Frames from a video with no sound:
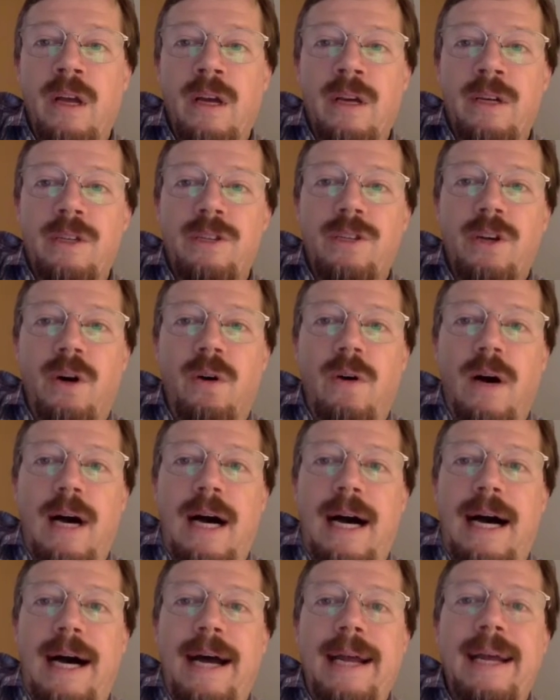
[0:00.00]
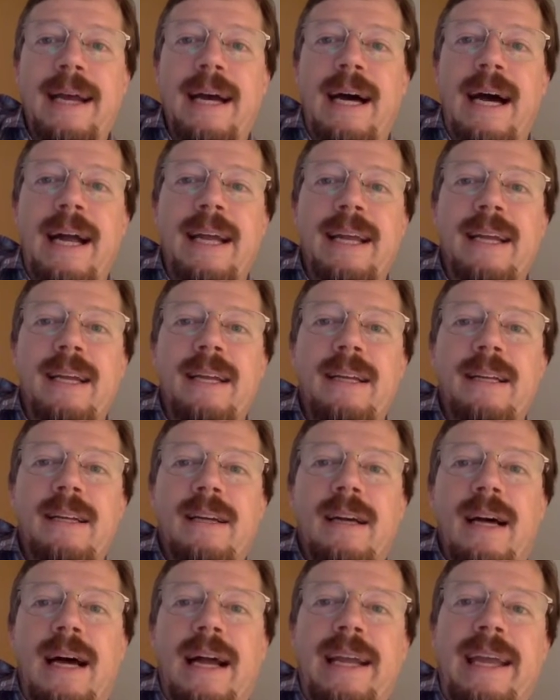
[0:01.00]
so I
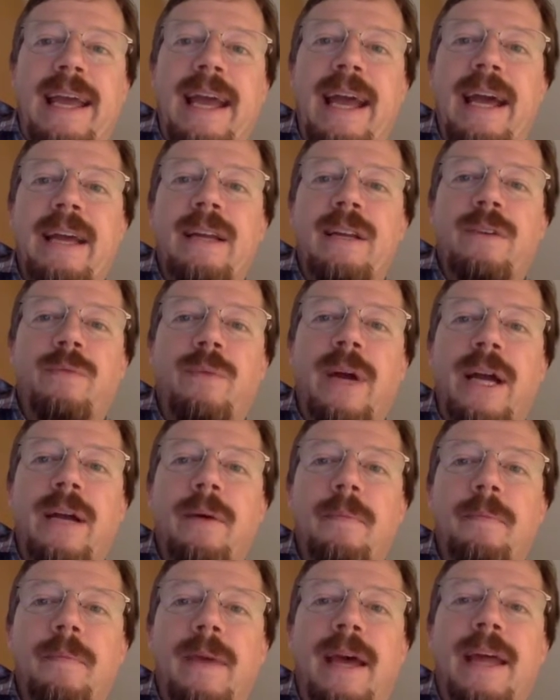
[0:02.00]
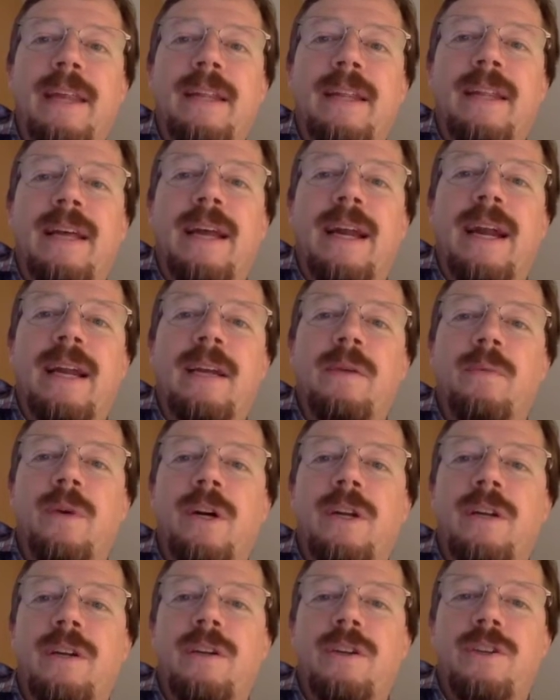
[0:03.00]
can't recommend that
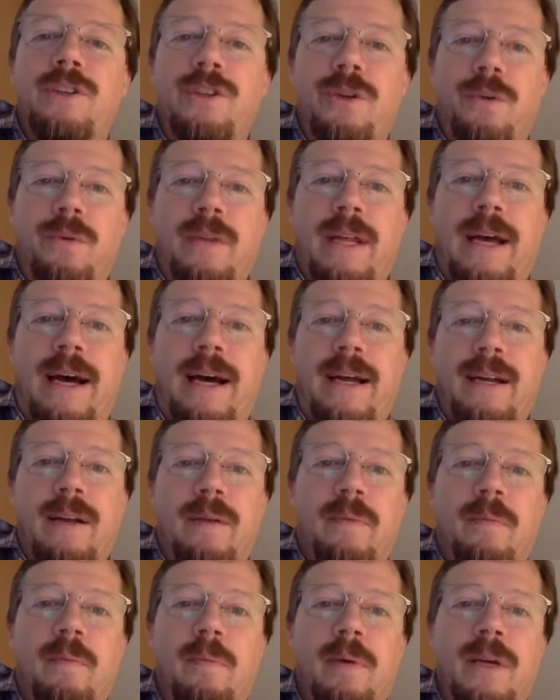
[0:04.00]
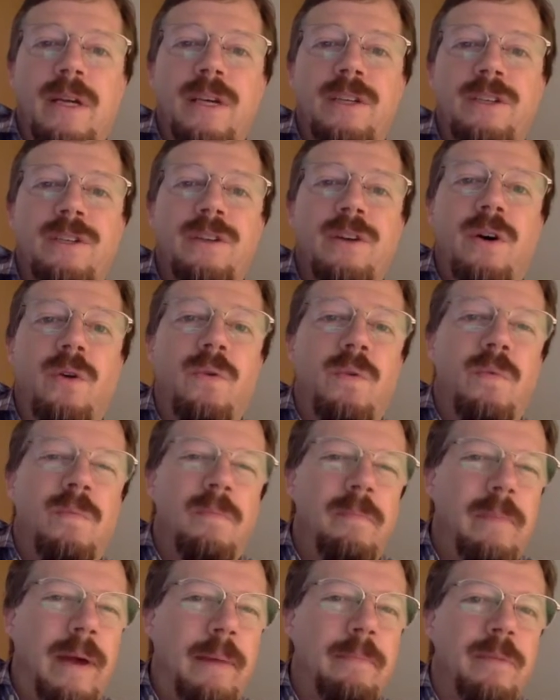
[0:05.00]
anyone do that because no
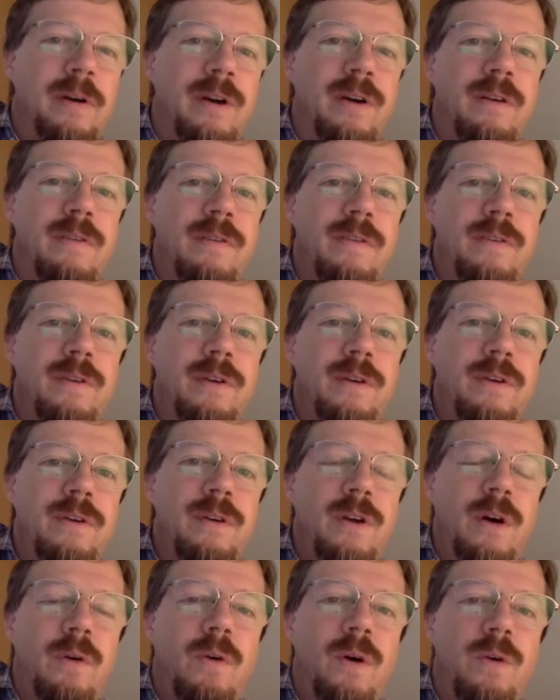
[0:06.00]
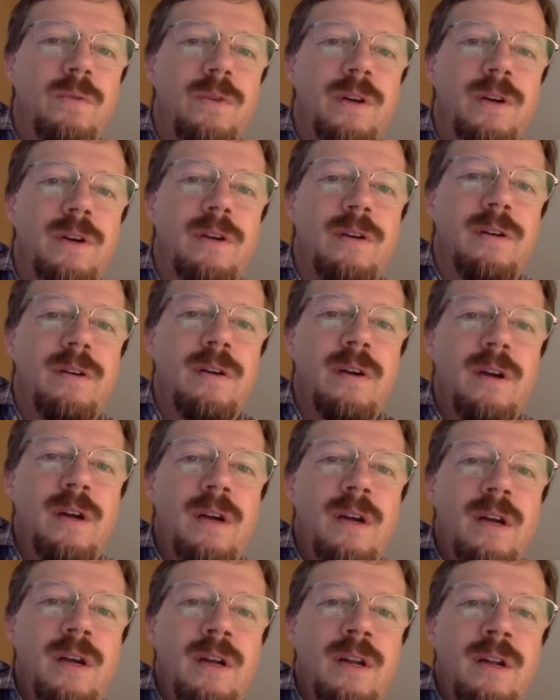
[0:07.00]
owner,
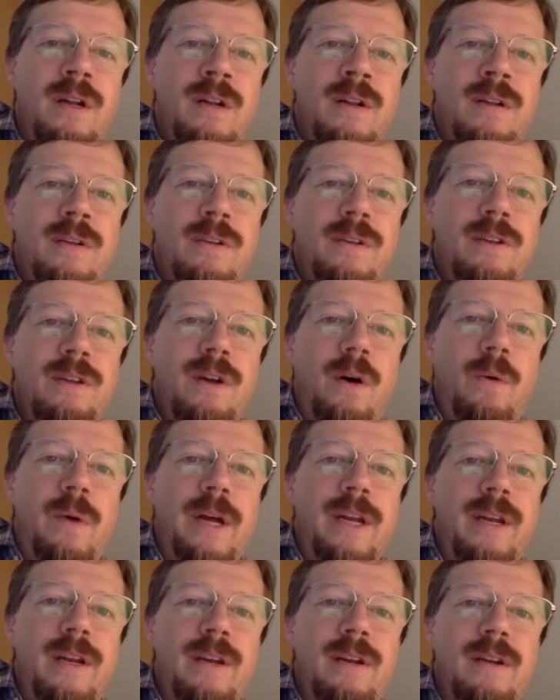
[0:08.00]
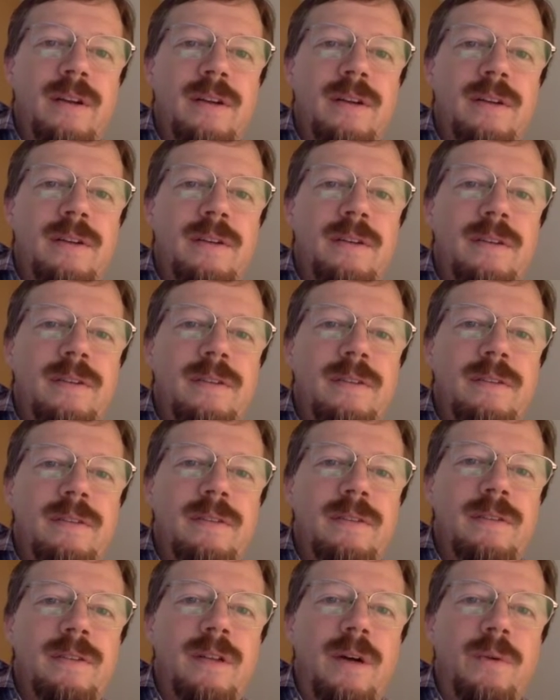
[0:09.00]
no one,
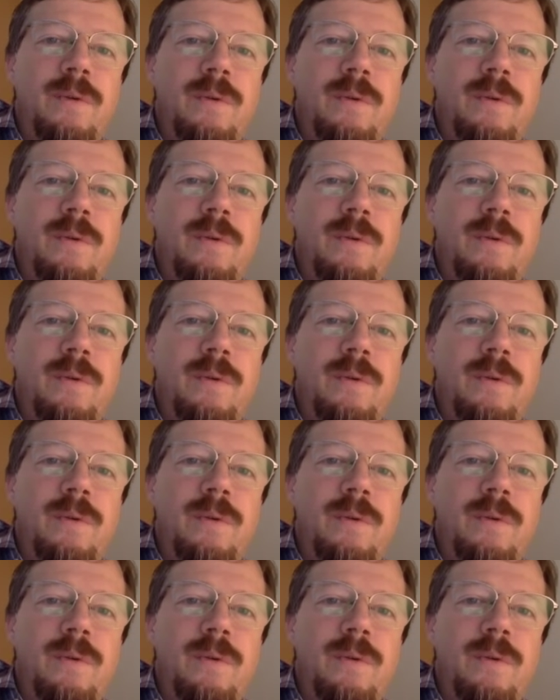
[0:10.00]
no